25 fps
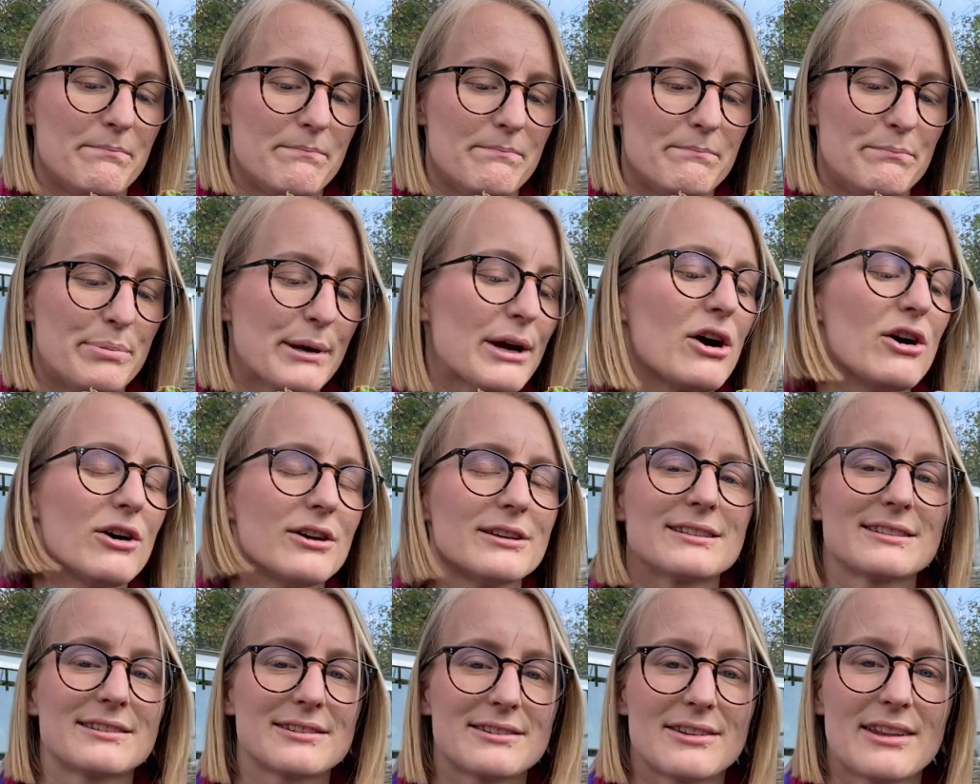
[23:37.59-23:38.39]

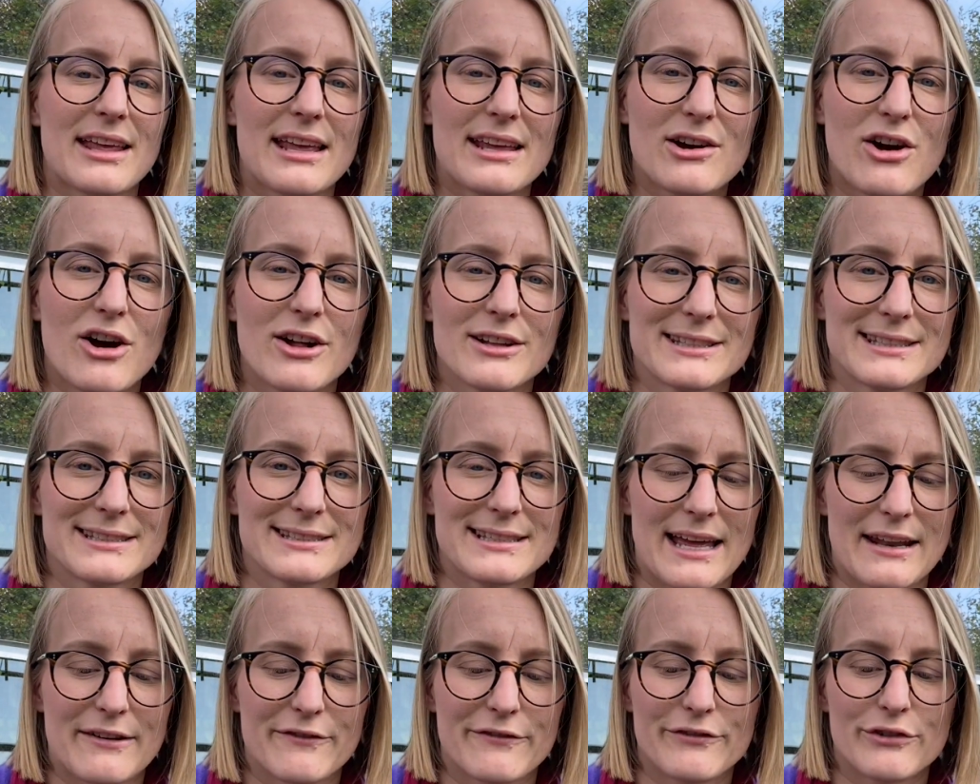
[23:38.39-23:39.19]
because they can't
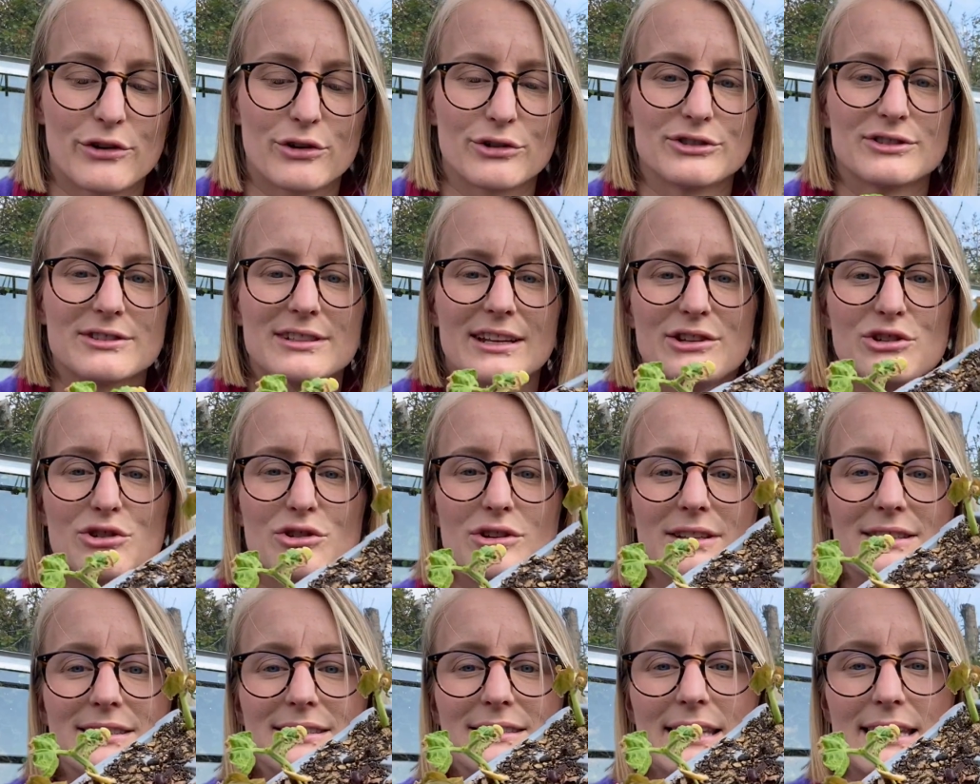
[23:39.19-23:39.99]
stand frost. And you
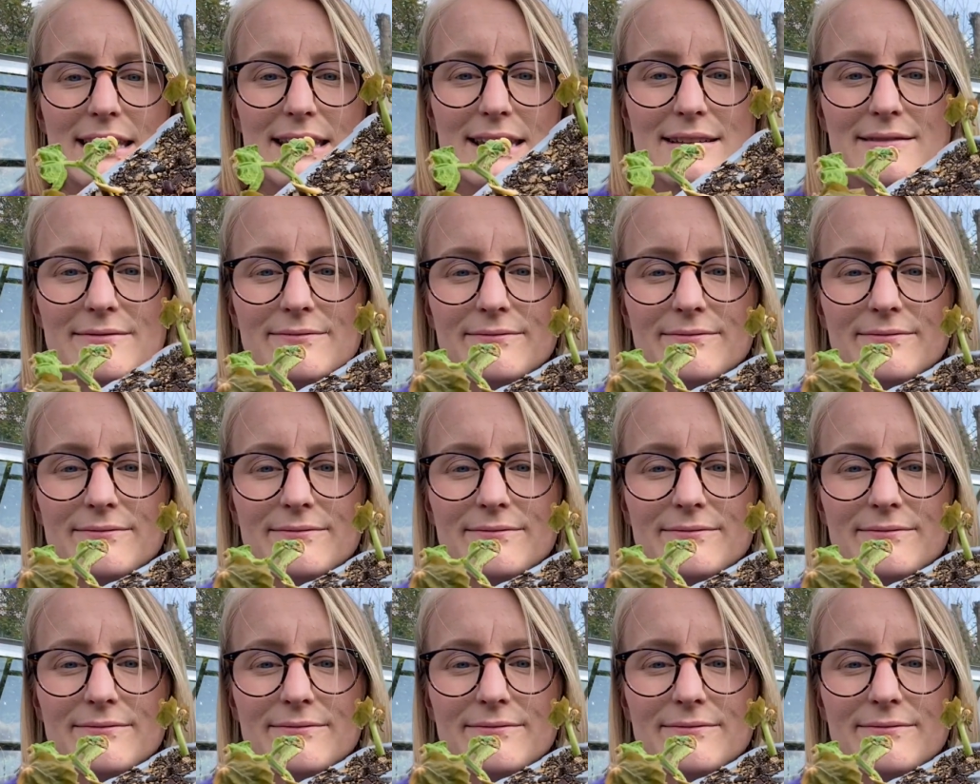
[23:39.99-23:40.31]
can see